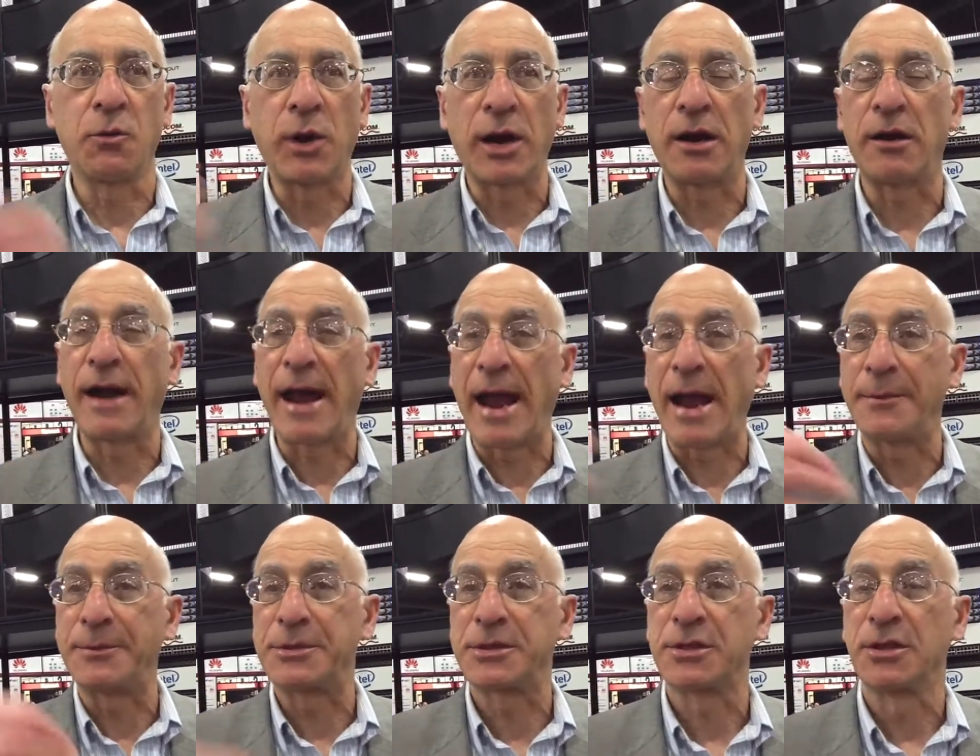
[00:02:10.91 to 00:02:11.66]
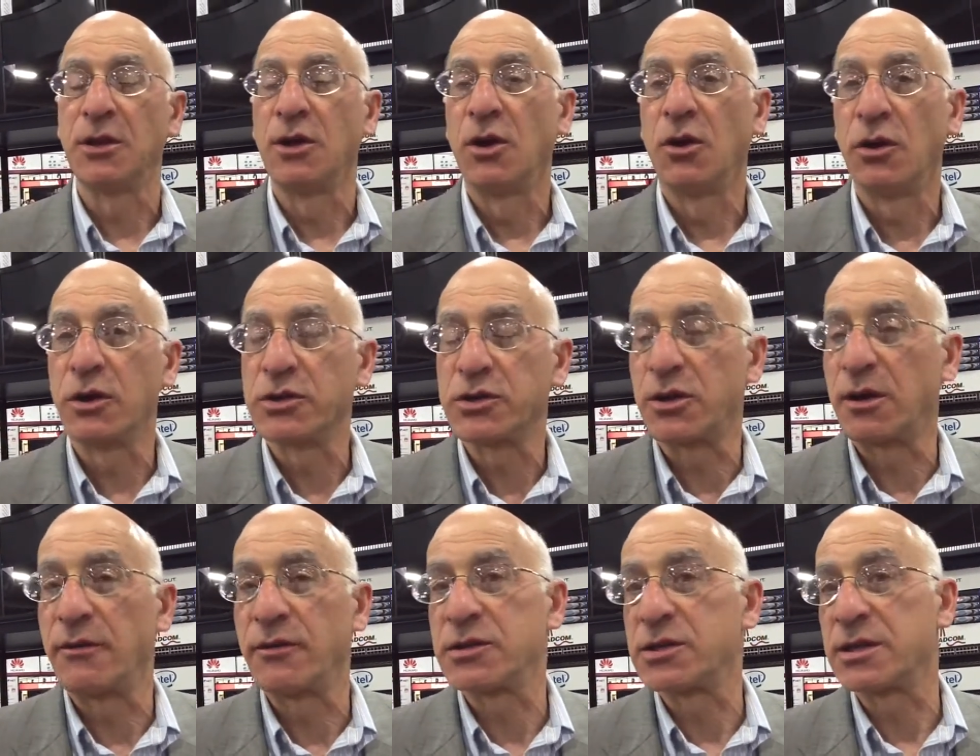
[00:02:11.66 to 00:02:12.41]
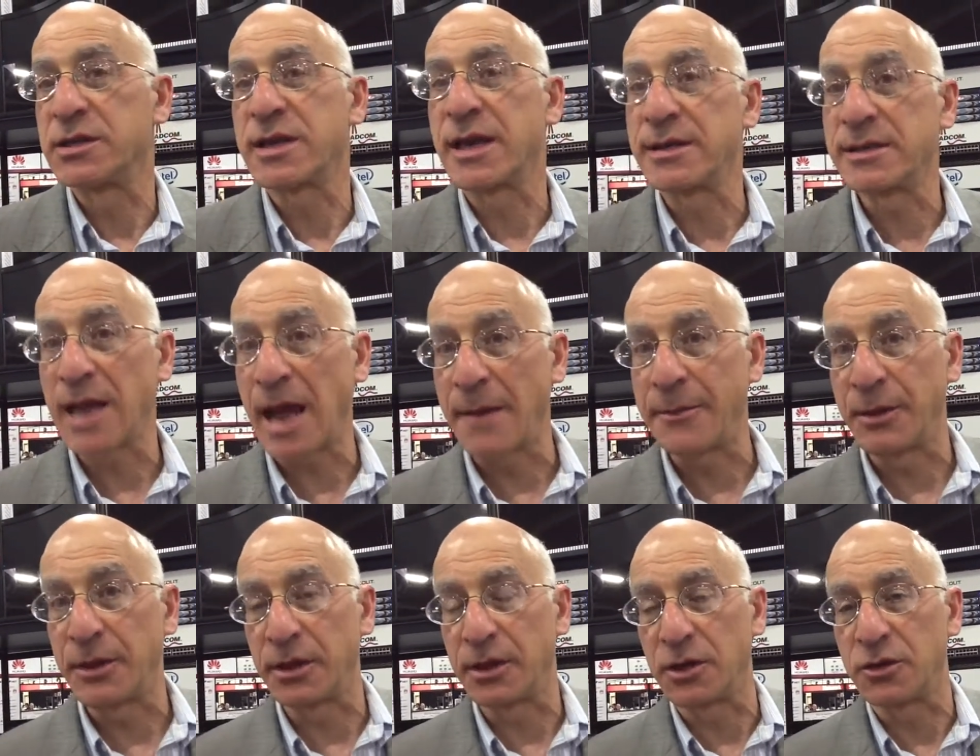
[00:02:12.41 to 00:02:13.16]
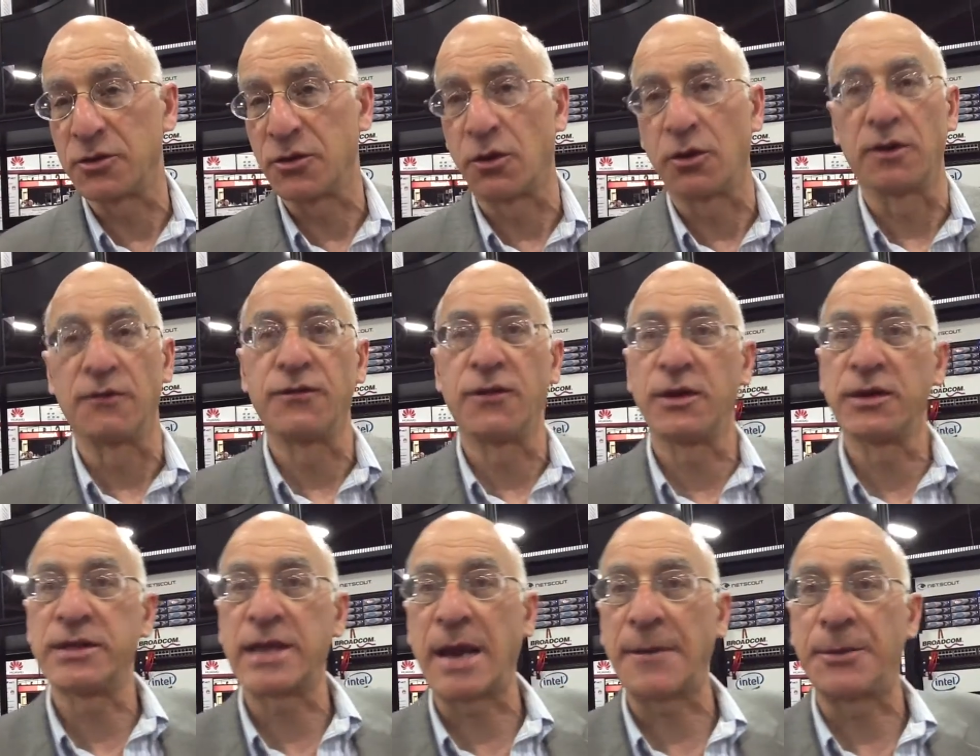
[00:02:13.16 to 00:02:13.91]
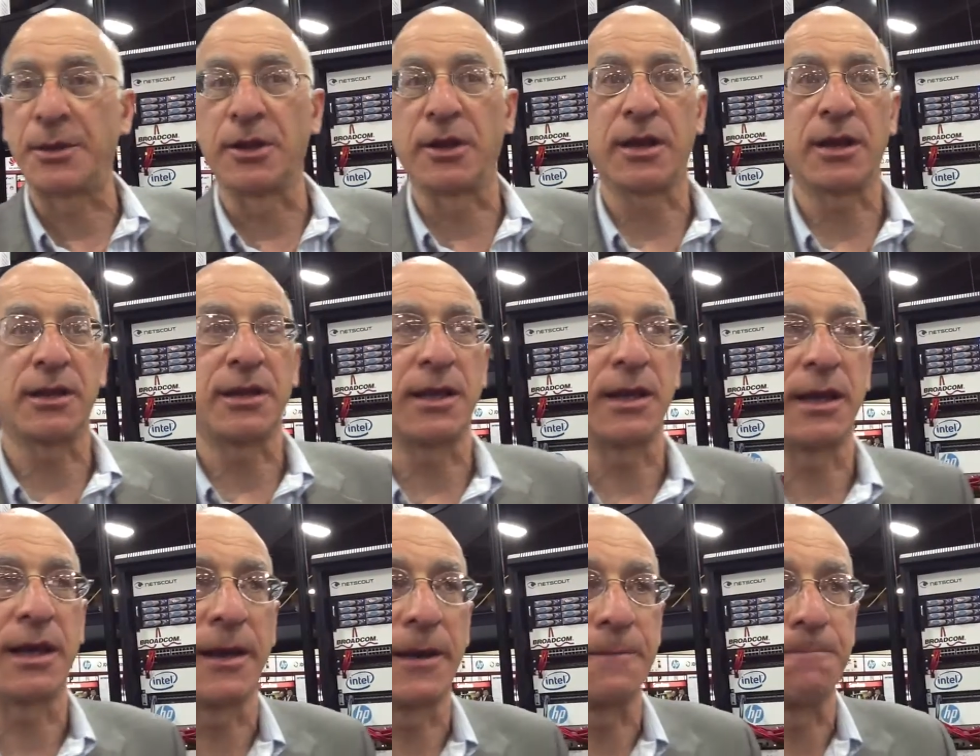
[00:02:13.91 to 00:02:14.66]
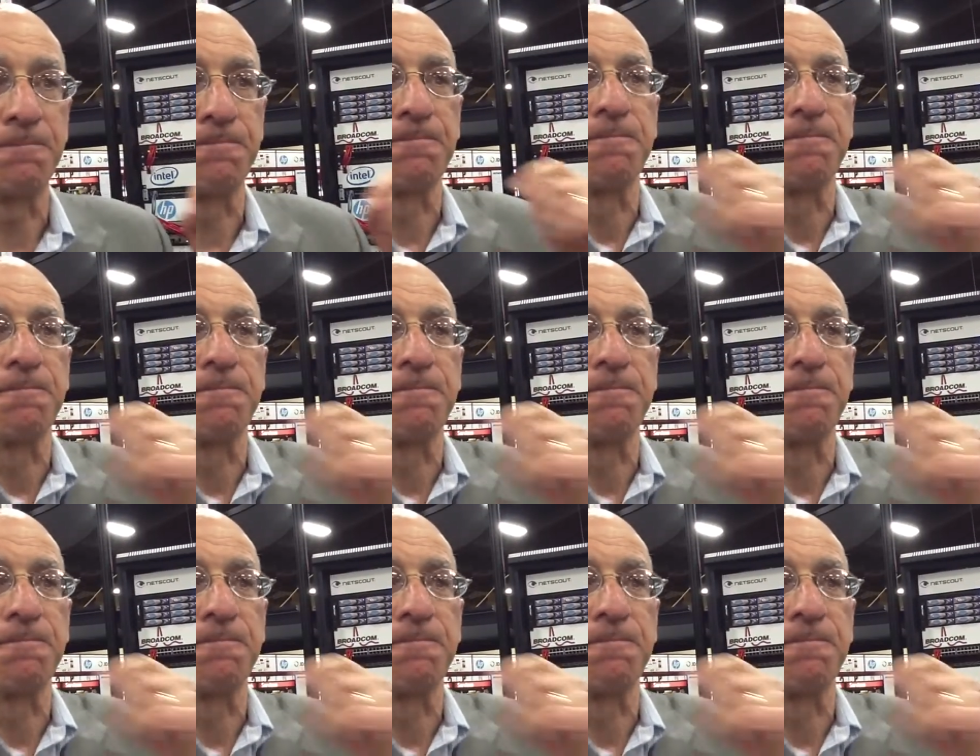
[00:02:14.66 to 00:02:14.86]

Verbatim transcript: what are apps or services on top of the controller. For example, look at the um,